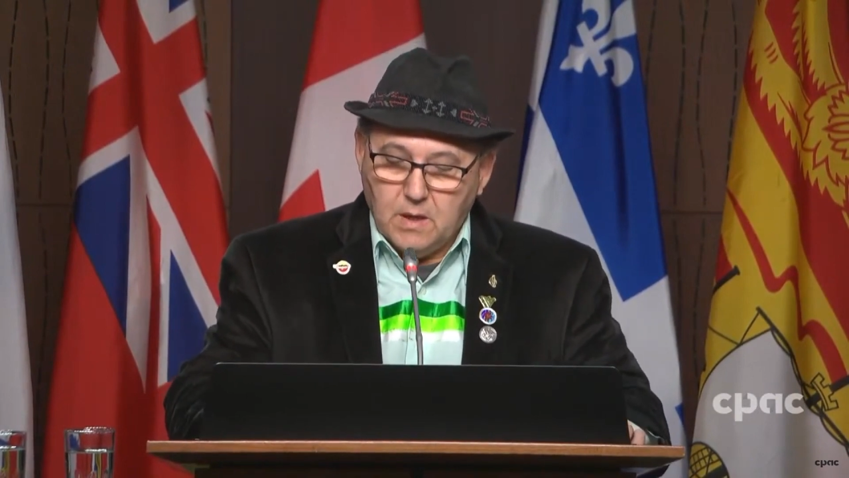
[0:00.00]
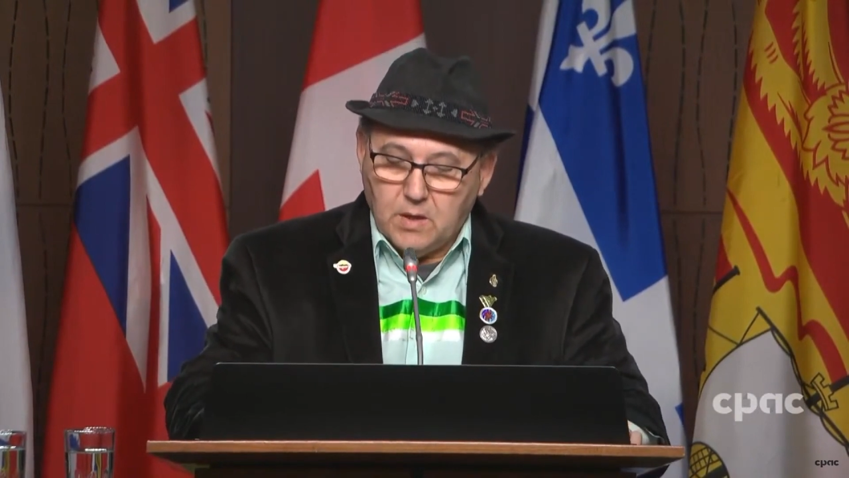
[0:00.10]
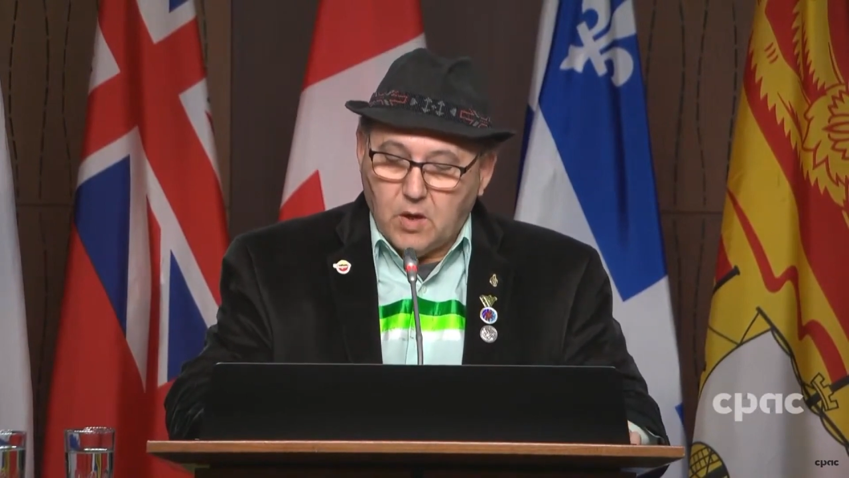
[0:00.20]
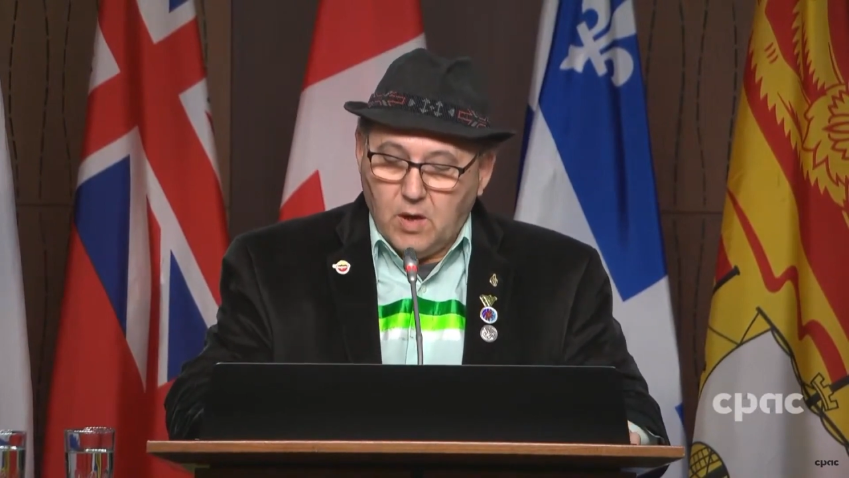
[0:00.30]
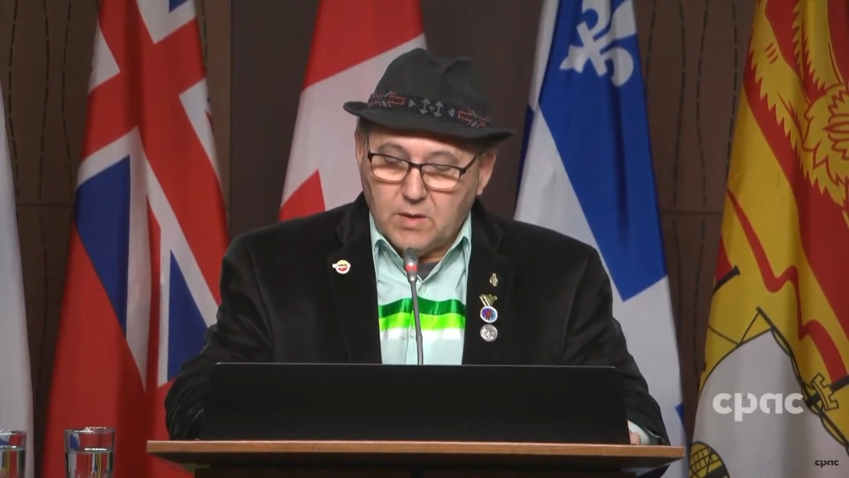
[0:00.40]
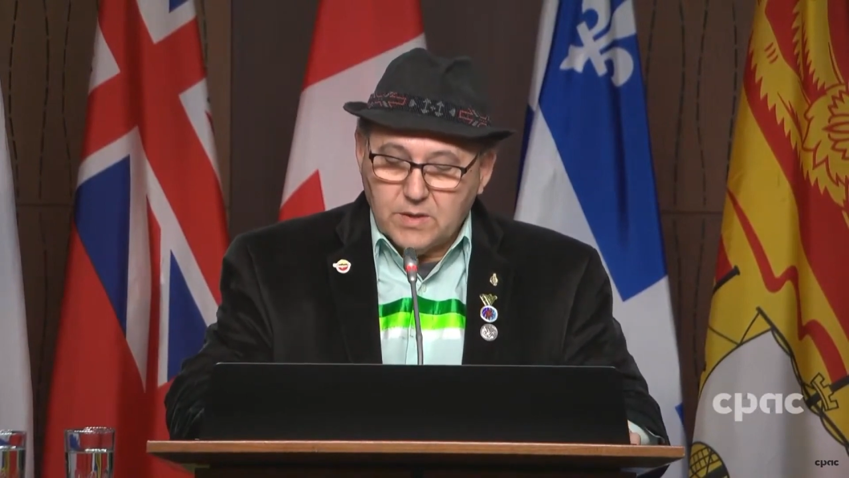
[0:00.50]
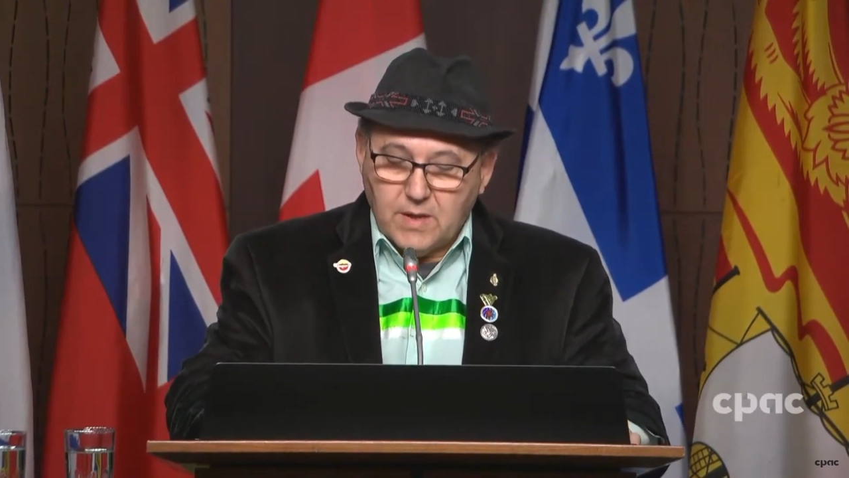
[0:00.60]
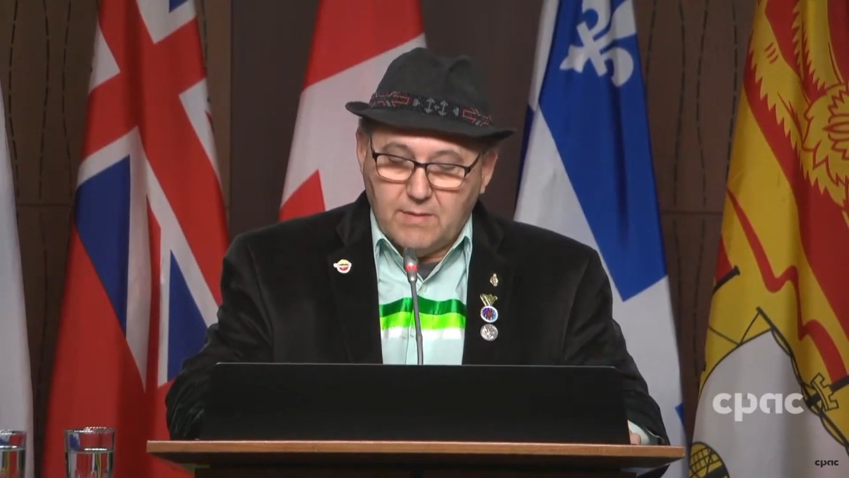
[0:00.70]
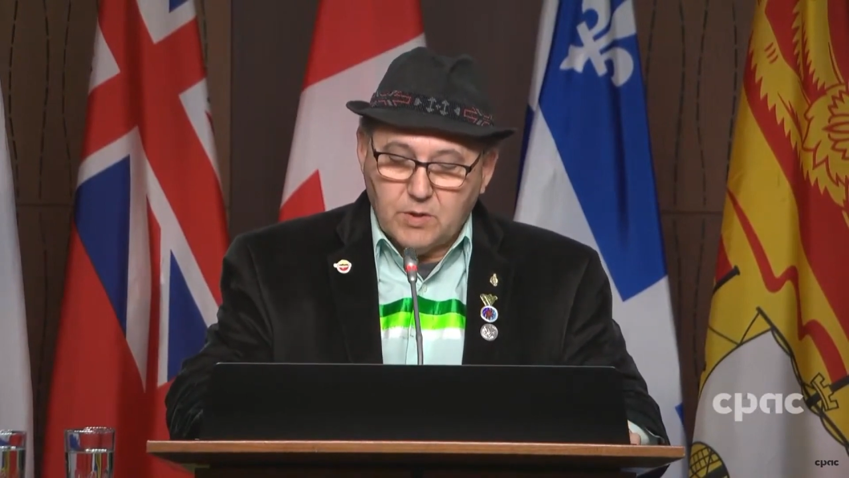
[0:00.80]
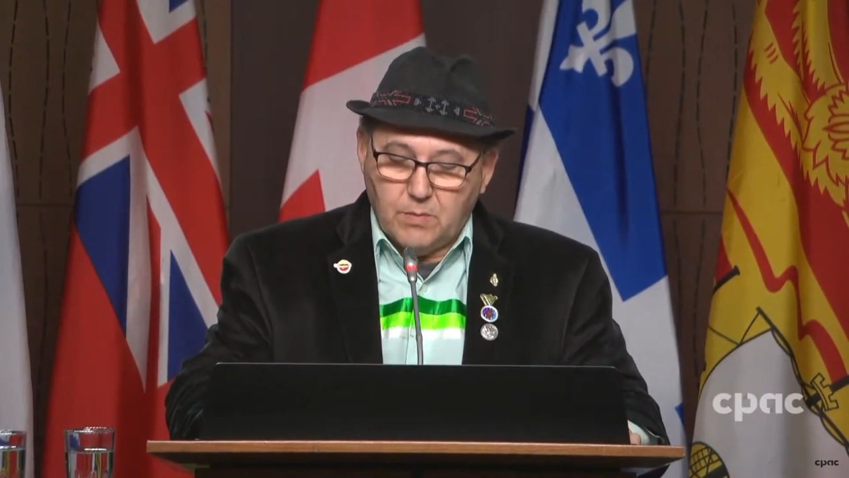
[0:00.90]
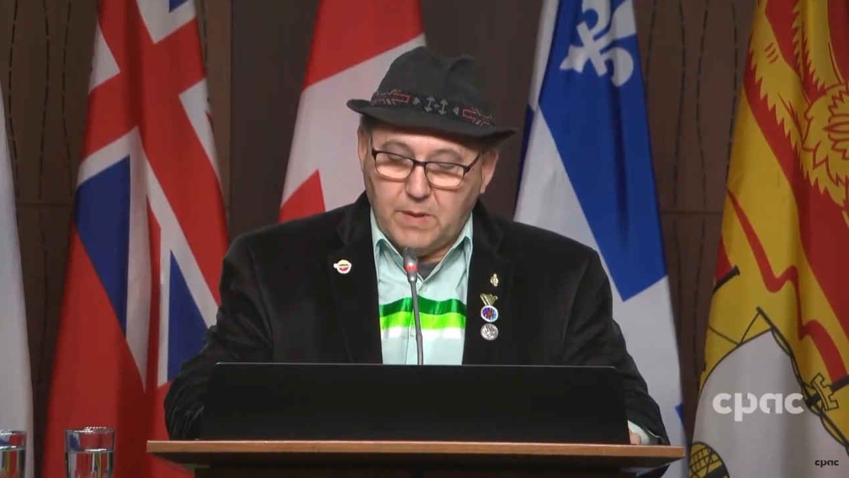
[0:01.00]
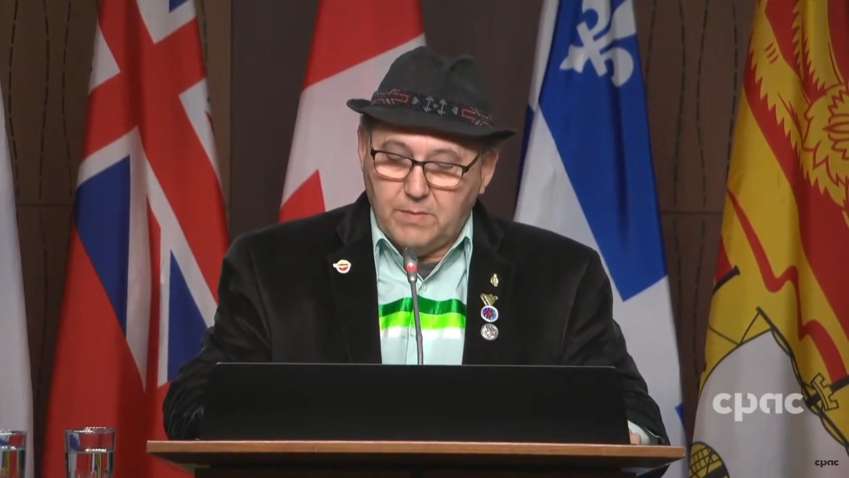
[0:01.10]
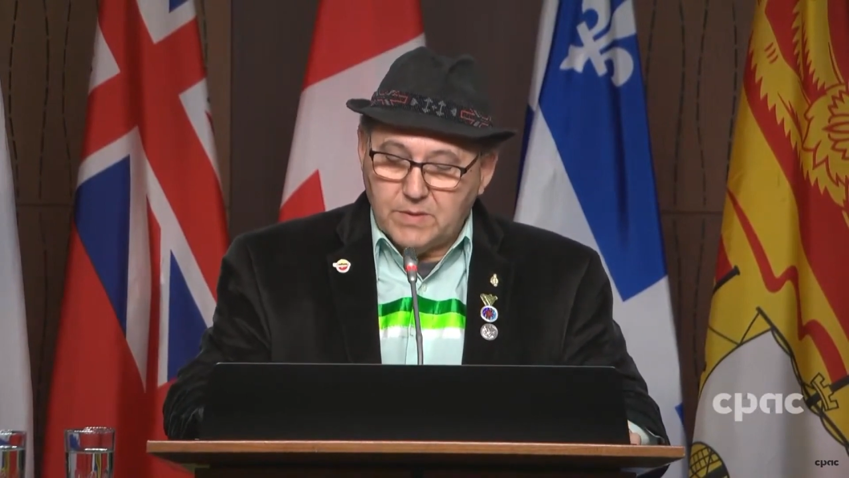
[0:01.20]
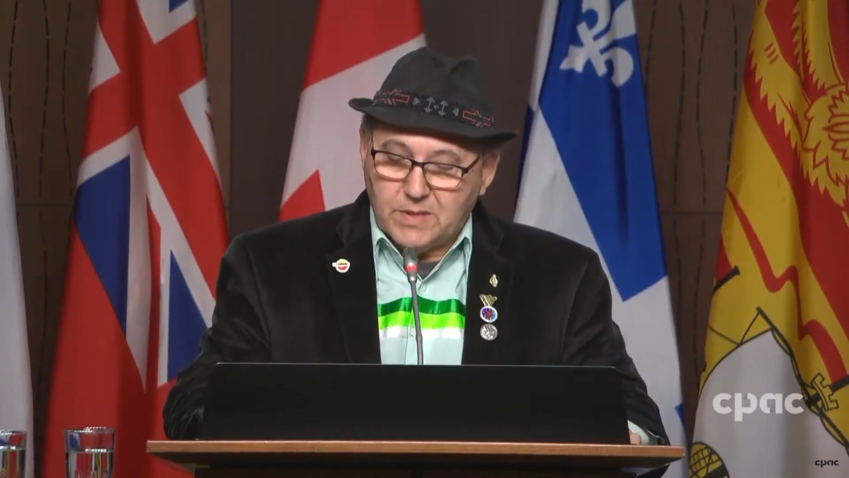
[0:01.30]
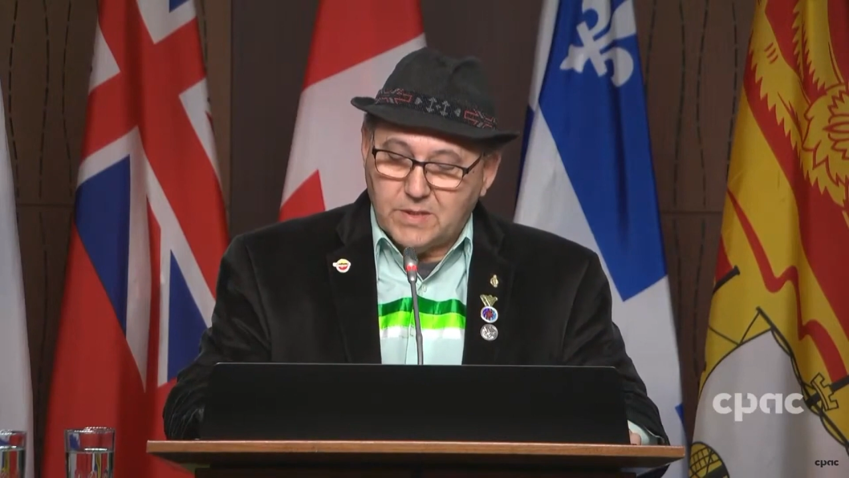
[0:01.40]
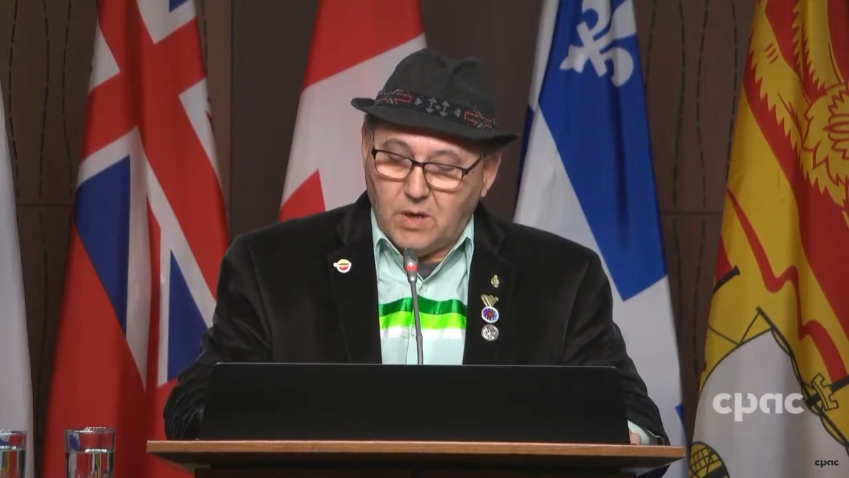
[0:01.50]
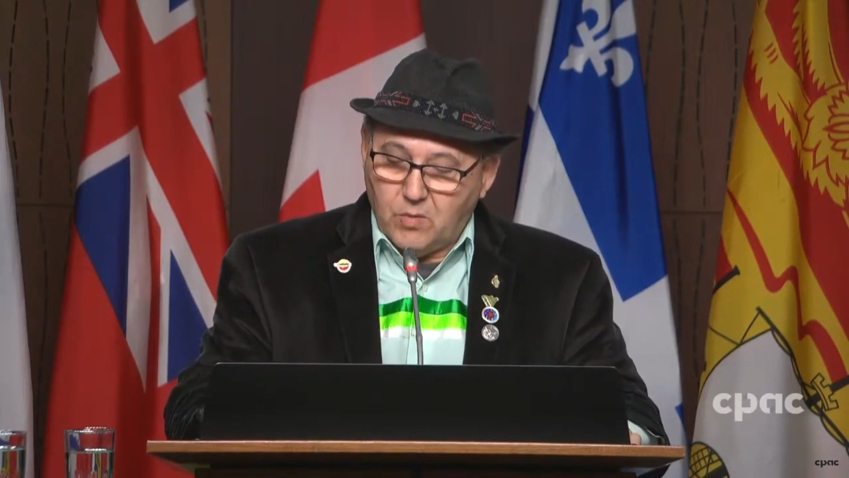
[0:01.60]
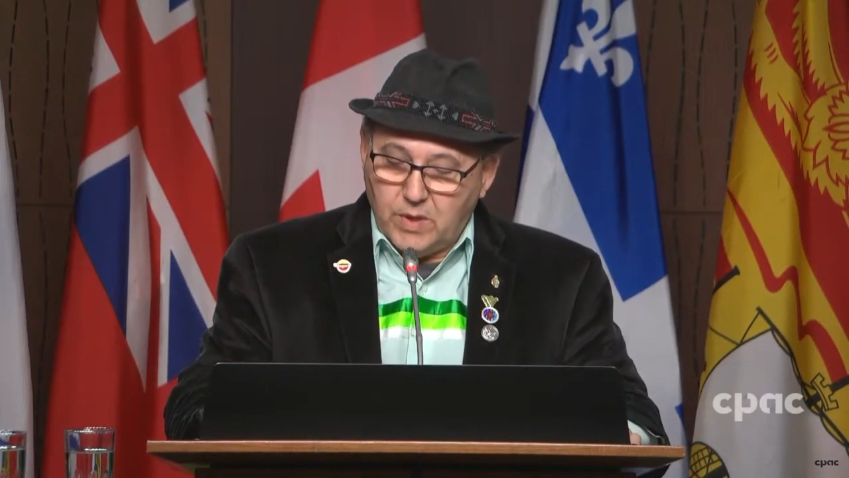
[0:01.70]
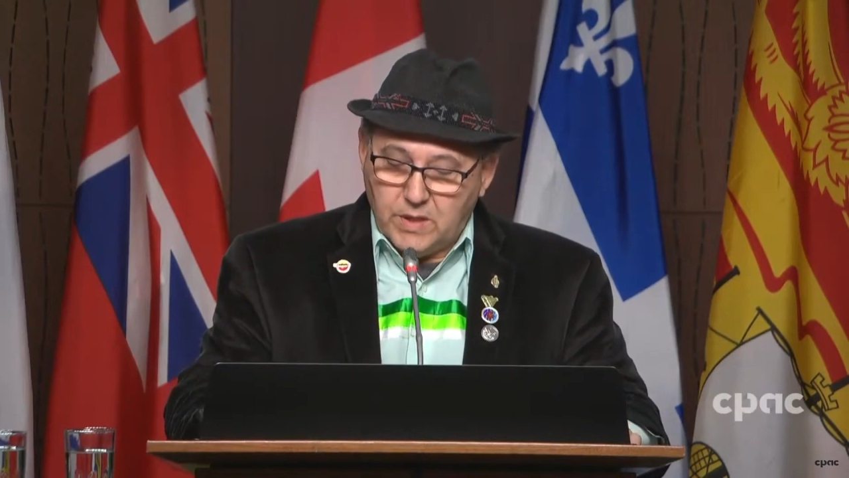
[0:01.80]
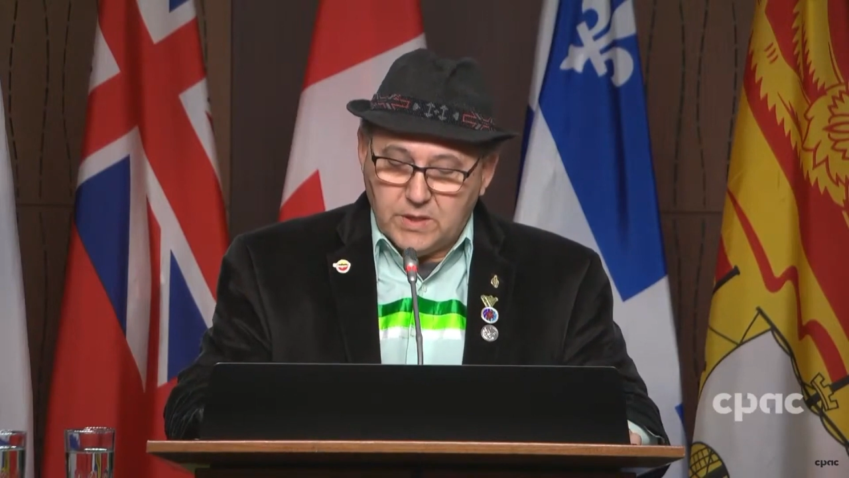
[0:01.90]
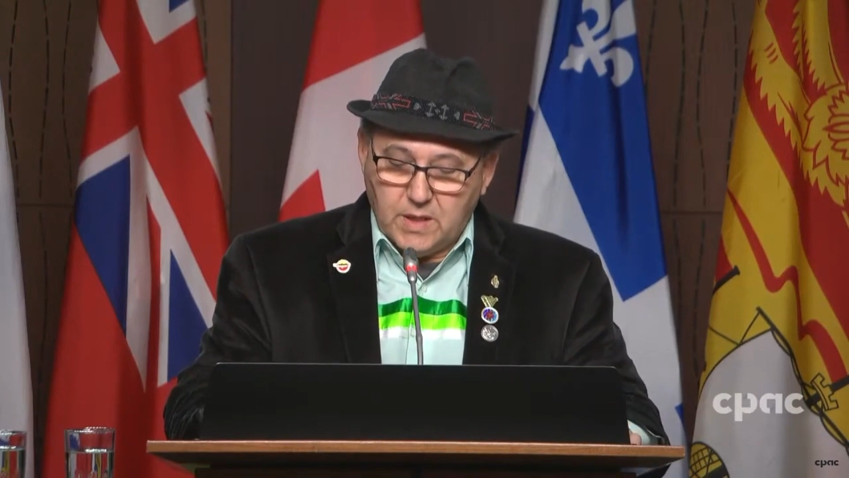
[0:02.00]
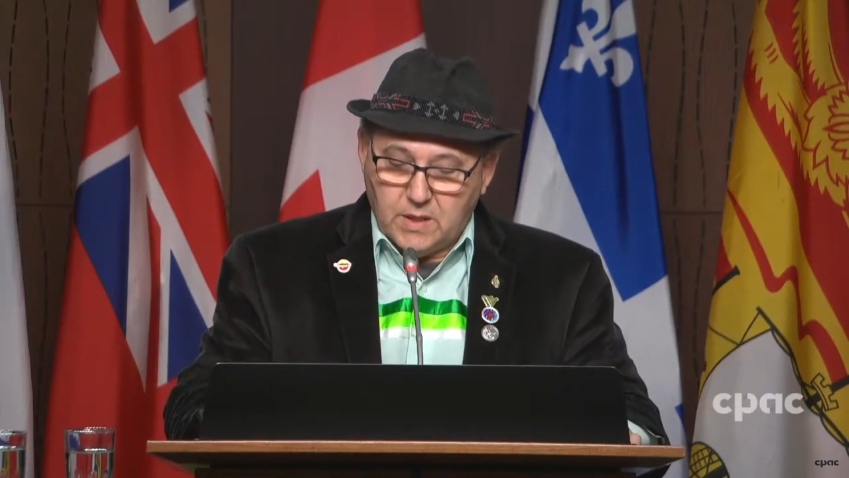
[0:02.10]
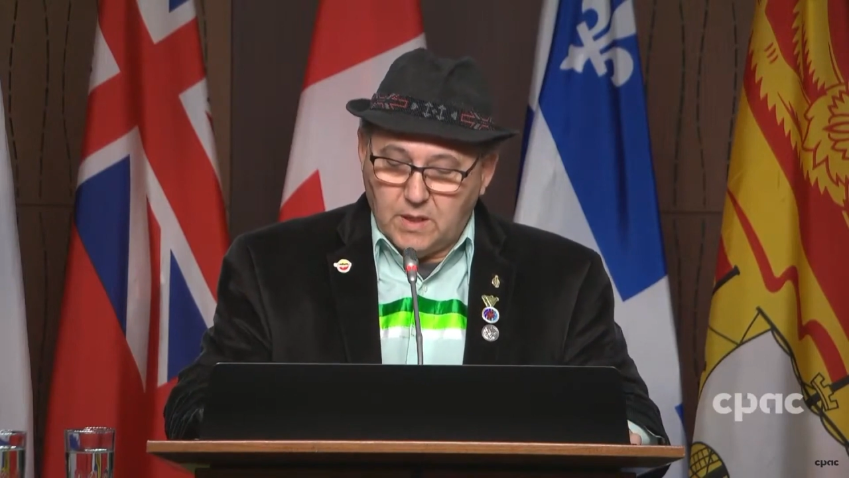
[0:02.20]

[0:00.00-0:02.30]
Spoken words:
The Congress of Aboriginal Peoples is outraged that